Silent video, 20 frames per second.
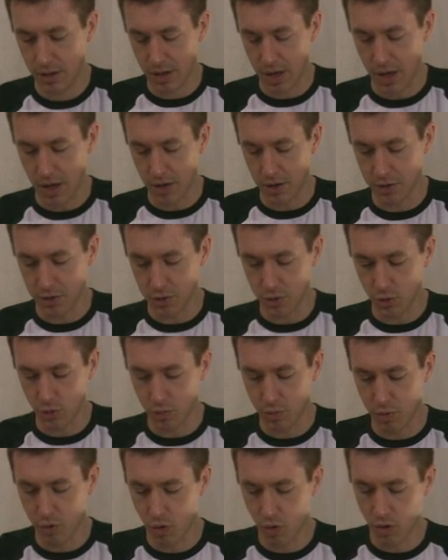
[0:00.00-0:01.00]
And
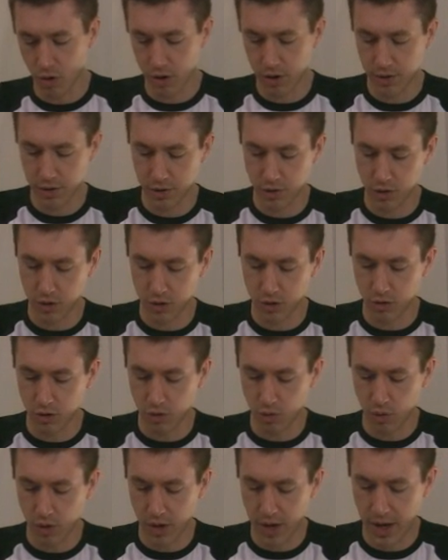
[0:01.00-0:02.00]
to pour, you can do
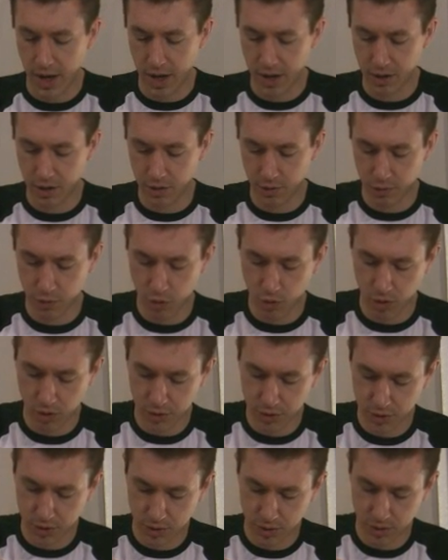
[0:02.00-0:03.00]
it one-handed, of
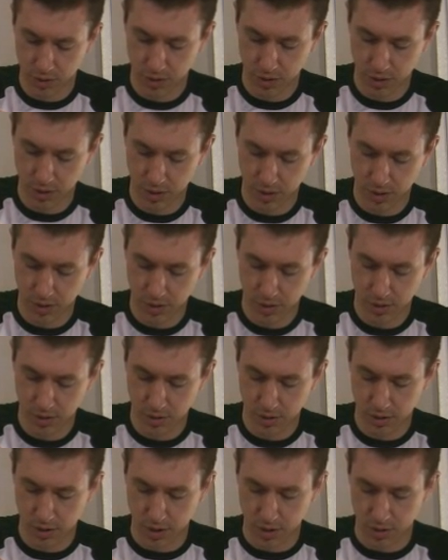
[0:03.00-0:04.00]
course,
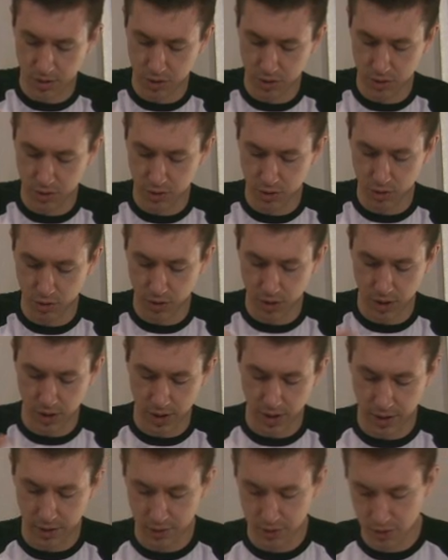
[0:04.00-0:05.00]
and just do it
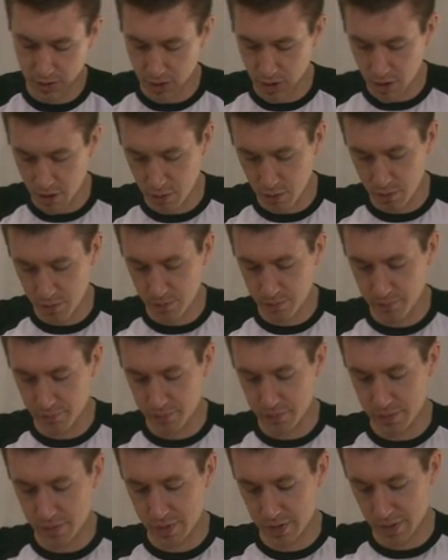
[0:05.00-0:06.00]
like so.
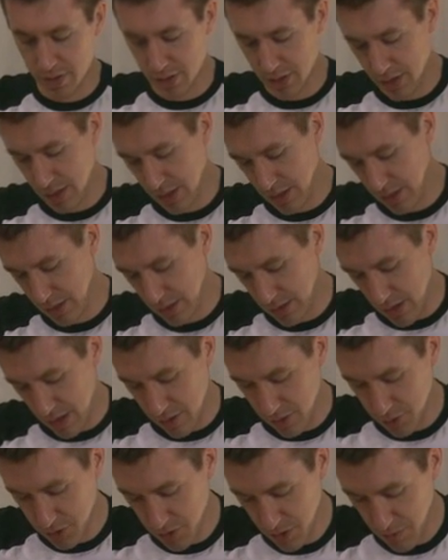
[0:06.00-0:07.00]
Now
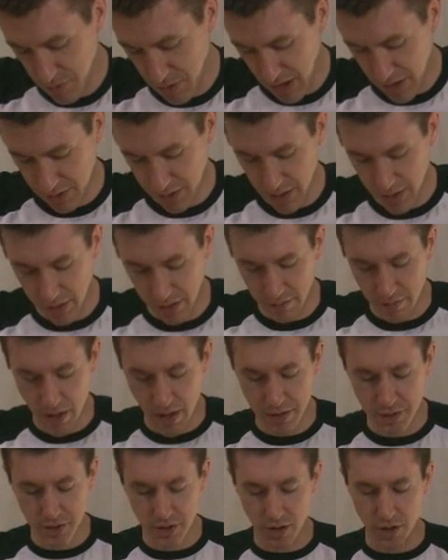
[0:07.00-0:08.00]
you see, by letting
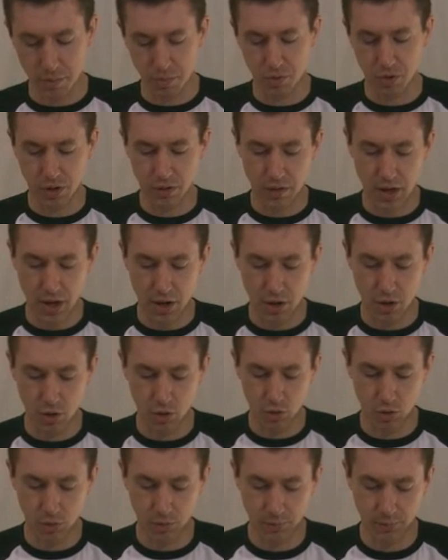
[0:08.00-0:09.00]
that, putting that
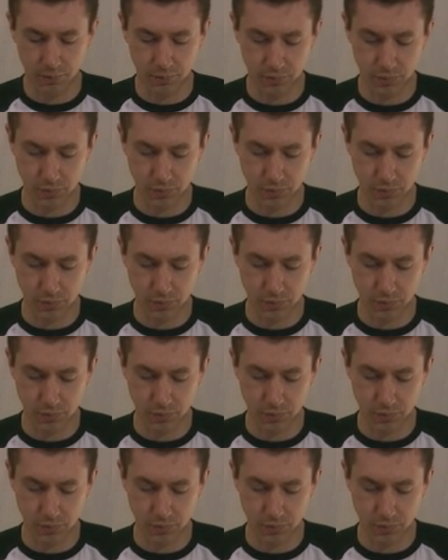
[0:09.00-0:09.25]
hole